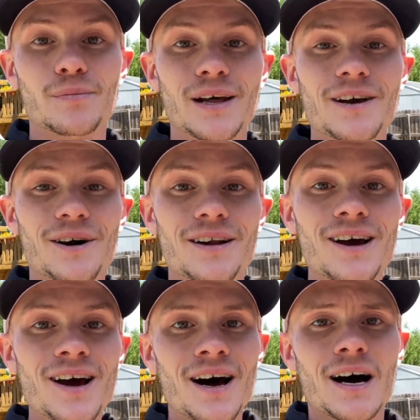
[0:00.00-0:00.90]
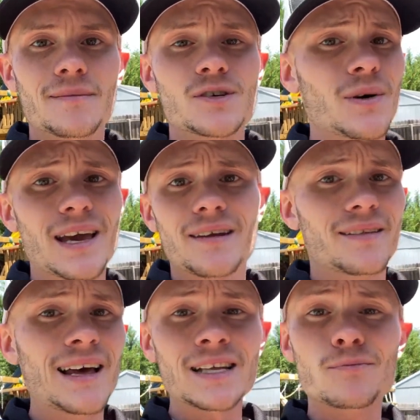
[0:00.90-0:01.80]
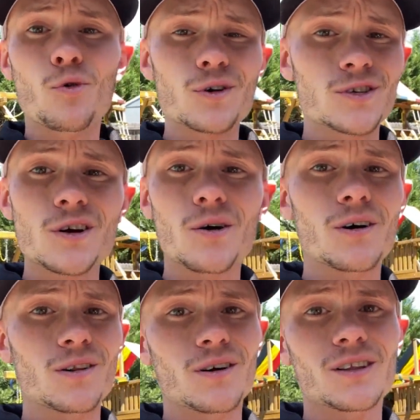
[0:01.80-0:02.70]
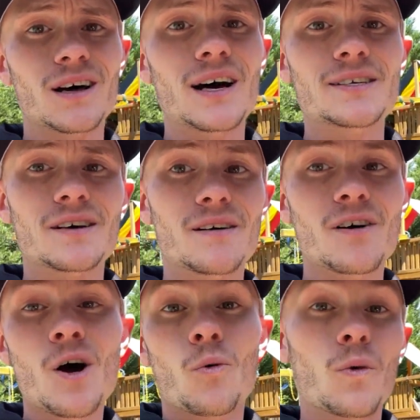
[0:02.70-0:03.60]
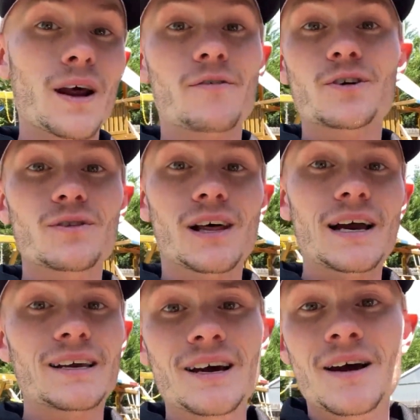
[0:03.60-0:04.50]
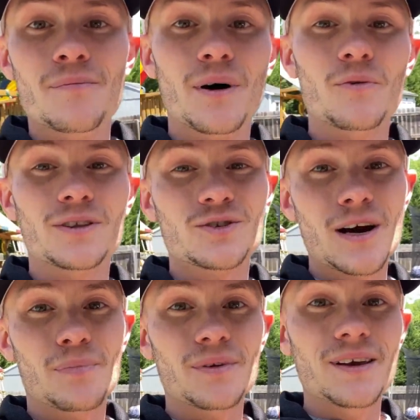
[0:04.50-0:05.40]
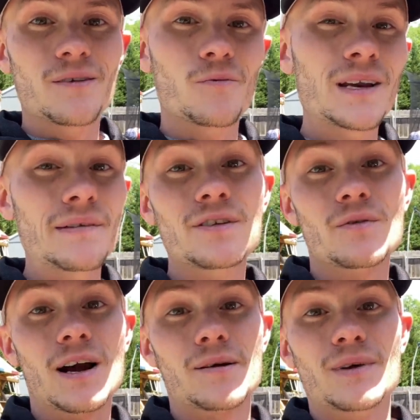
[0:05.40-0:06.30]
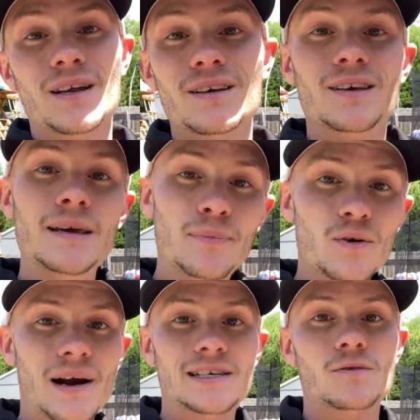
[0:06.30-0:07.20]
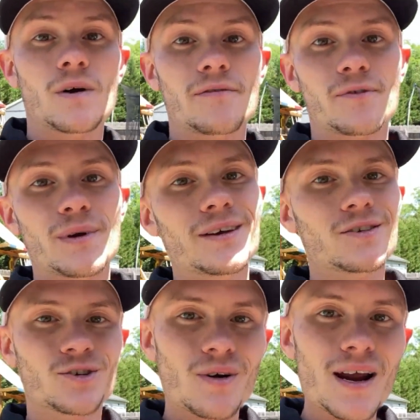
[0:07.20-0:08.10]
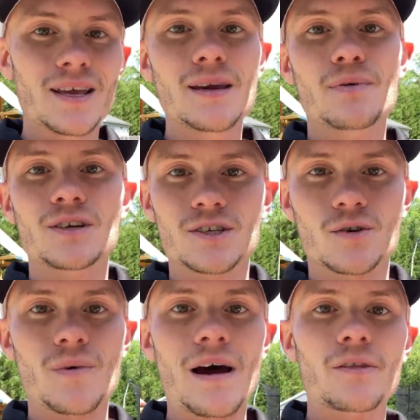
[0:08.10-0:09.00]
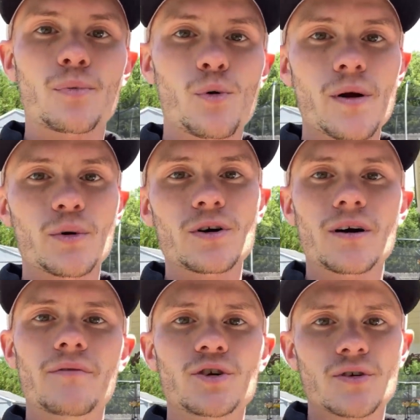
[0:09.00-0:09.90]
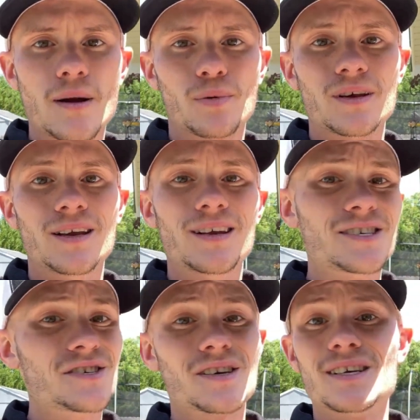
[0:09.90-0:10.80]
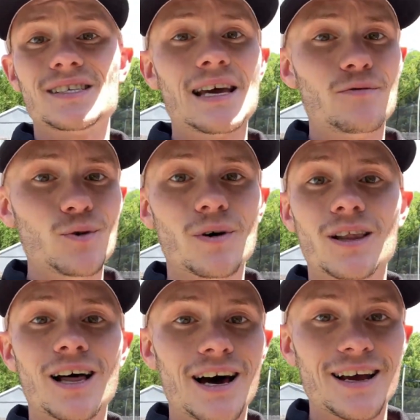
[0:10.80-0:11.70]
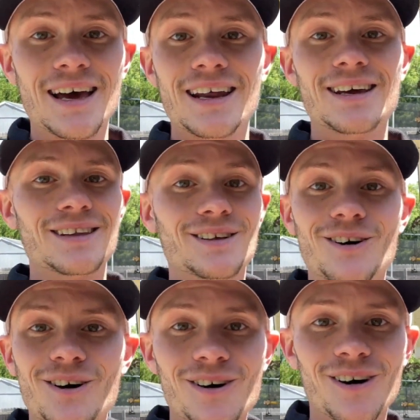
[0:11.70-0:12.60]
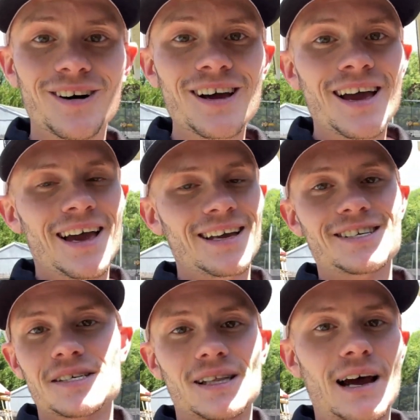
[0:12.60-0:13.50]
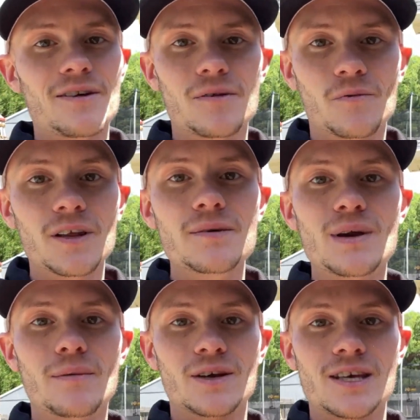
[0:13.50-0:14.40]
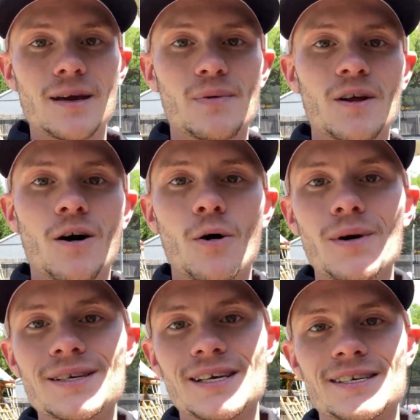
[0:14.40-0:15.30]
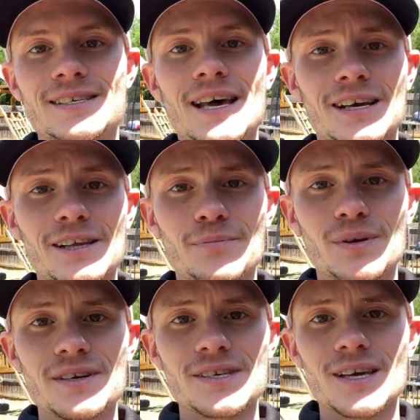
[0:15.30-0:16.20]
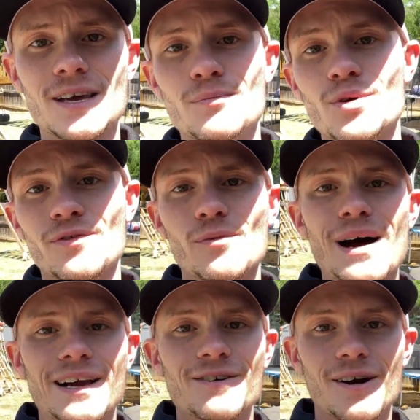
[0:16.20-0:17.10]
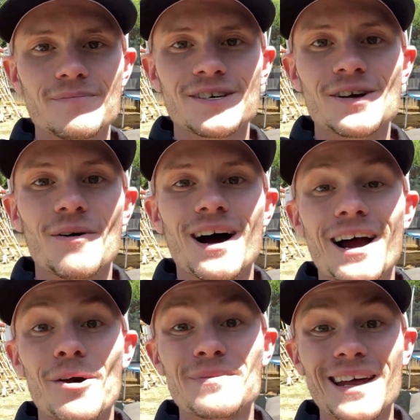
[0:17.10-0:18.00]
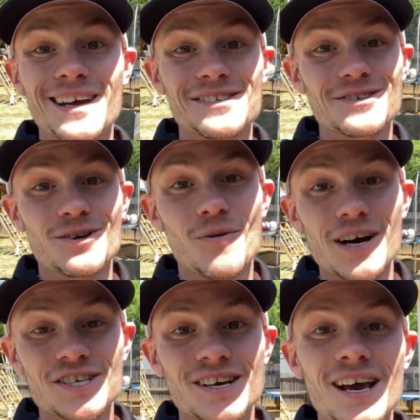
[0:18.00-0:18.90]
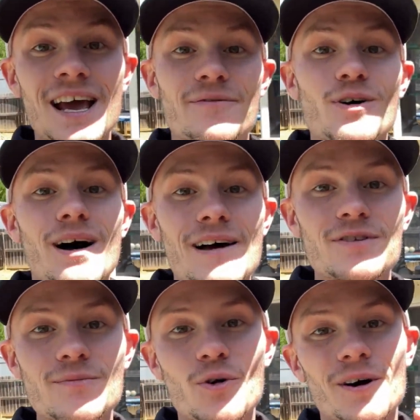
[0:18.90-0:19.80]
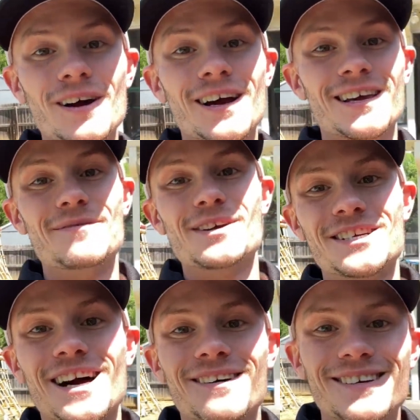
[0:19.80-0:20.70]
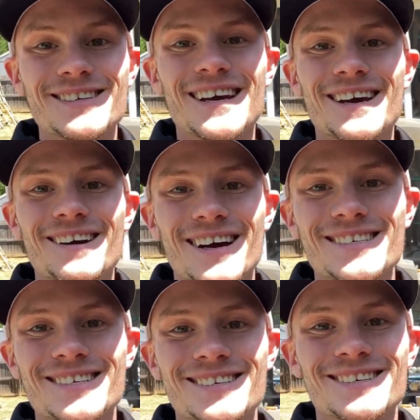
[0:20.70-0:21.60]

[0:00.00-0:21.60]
play on. So again, that's more so along the lines of whatever you like. But with the trampoline, we definitely recommend keep the grass away from it. Try to keep it just around the perimeter of the trampoline. It's just going to save you a lot of headache in the long haul and just allow you to really be able to keep an always aesthetically pleasing and beautiful backyard. So I hope that answers your question. If y'all have any more, give me a shout. Take care, guys.